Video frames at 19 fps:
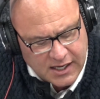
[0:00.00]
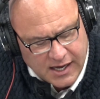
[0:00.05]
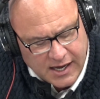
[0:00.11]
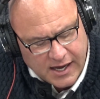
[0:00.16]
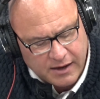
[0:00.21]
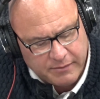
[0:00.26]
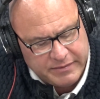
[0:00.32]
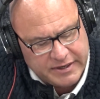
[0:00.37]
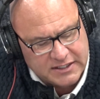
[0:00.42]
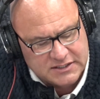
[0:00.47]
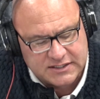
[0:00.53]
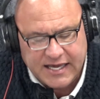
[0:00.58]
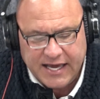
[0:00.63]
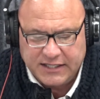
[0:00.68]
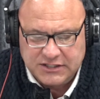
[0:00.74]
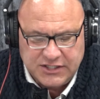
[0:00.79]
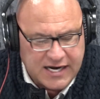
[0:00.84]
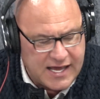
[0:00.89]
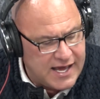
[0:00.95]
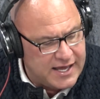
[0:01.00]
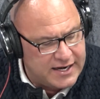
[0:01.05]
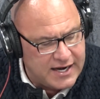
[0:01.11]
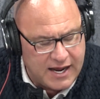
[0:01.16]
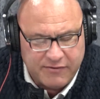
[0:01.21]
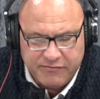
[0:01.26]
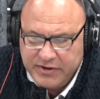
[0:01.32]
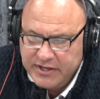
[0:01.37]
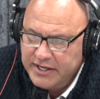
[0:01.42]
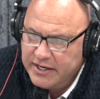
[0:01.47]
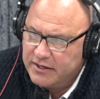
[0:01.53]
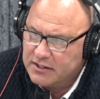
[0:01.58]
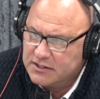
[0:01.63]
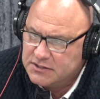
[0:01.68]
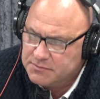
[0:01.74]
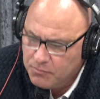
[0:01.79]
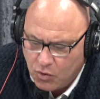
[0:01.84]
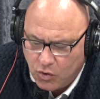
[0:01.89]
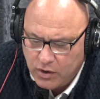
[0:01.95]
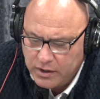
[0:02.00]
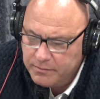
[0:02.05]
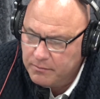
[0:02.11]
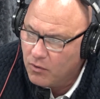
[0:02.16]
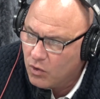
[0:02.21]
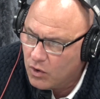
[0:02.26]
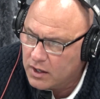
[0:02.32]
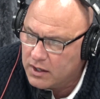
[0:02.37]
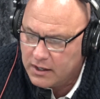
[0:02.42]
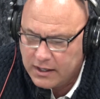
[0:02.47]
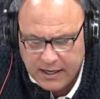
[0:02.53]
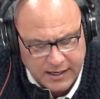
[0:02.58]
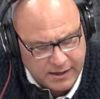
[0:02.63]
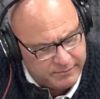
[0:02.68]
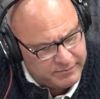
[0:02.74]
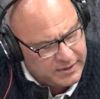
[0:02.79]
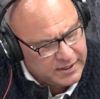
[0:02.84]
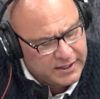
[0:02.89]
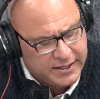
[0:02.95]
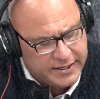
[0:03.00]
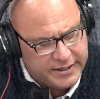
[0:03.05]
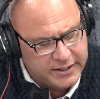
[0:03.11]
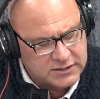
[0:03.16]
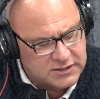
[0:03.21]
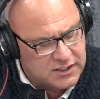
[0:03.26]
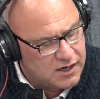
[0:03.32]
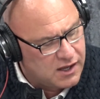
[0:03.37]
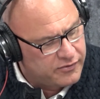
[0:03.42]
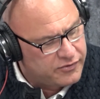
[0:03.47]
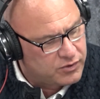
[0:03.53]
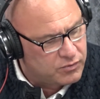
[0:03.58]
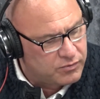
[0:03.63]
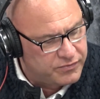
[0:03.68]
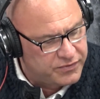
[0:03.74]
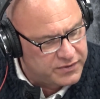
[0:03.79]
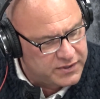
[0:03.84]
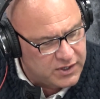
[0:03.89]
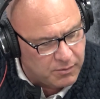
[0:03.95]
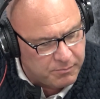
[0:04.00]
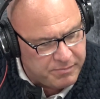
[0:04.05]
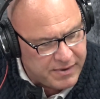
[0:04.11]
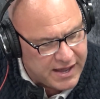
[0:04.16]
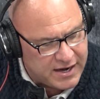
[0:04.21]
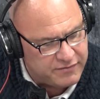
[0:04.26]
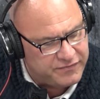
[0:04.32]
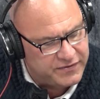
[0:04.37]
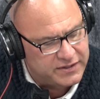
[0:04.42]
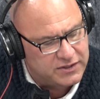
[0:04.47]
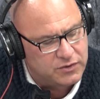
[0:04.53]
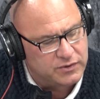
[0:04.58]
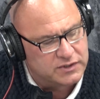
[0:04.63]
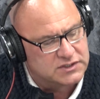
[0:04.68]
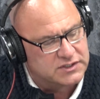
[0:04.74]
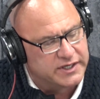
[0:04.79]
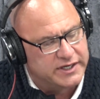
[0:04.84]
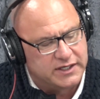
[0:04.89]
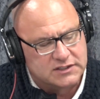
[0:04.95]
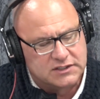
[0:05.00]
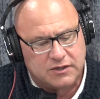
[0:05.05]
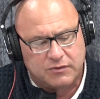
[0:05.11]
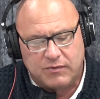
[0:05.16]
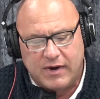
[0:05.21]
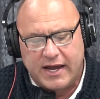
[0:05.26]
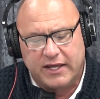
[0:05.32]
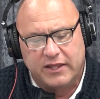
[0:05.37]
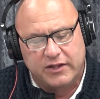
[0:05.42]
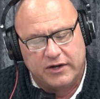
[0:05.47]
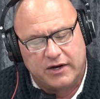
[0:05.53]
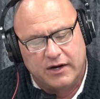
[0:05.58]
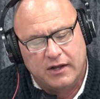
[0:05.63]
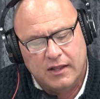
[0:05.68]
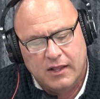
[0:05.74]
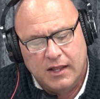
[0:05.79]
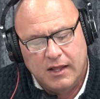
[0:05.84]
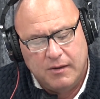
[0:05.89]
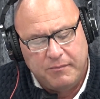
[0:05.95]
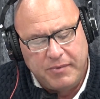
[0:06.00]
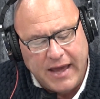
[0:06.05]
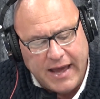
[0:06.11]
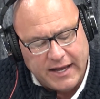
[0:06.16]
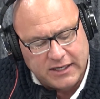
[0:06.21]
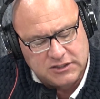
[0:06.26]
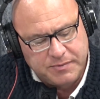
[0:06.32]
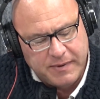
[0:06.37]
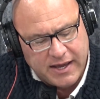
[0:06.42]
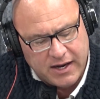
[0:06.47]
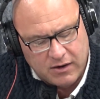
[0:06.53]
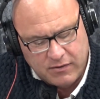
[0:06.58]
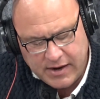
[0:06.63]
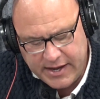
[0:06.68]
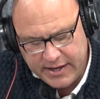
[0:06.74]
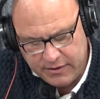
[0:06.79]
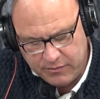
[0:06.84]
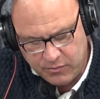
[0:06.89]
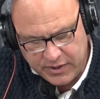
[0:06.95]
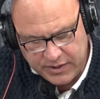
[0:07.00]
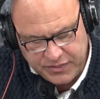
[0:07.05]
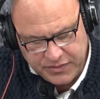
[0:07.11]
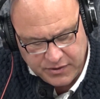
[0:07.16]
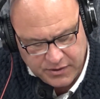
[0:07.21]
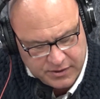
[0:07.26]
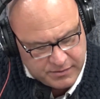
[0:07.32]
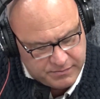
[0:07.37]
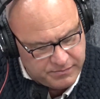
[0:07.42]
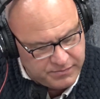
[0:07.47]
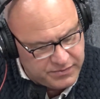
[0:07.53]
and it's catching on. Every year is more and more. Here's another, you know, benefit to it. So here's a regular patch panel, right, with the